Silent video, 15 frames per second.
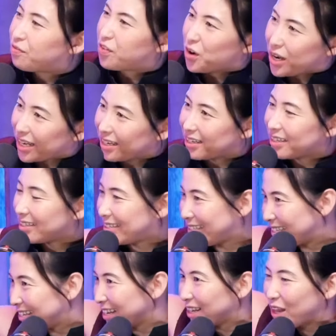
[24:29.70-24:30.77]
foot
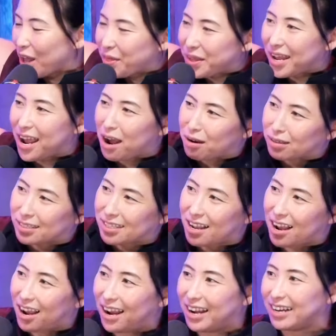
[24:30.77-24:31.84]
still on the
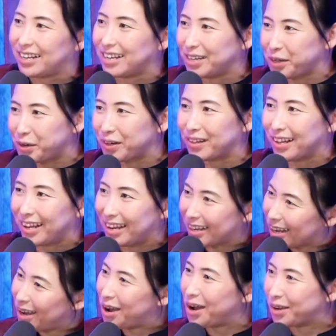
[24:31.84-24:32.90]
outside, and you're
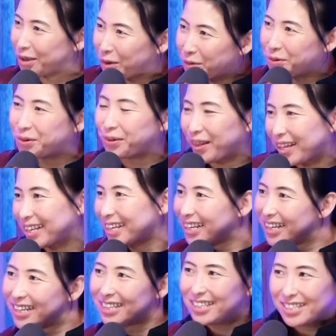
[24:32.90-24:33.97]
like, cool. Like,
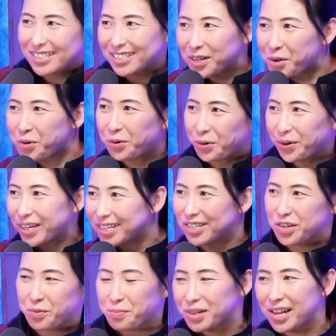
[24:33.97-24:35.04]
this is a cool
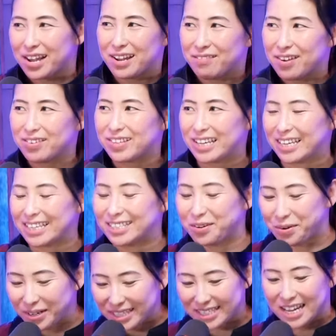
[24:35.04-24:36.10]
interplay of everything. It's
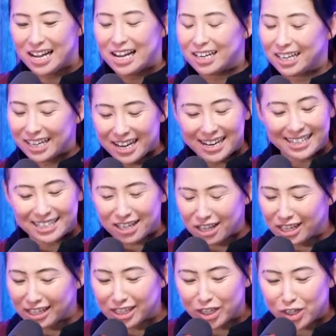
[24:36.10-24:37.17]
always, again, it's
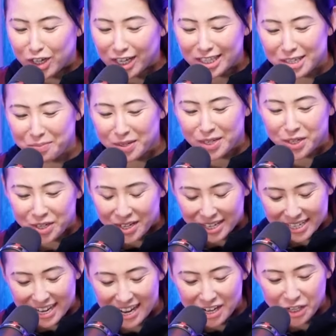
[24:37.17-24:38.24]
the juxtaposition
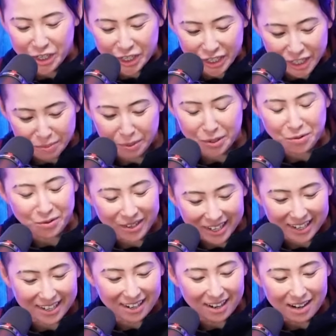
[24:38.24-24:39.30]
and tensions
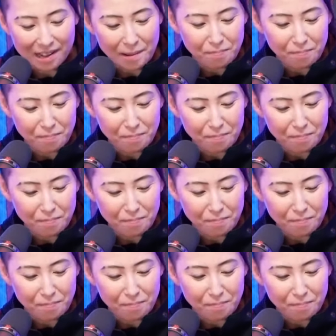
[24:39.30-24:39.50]
between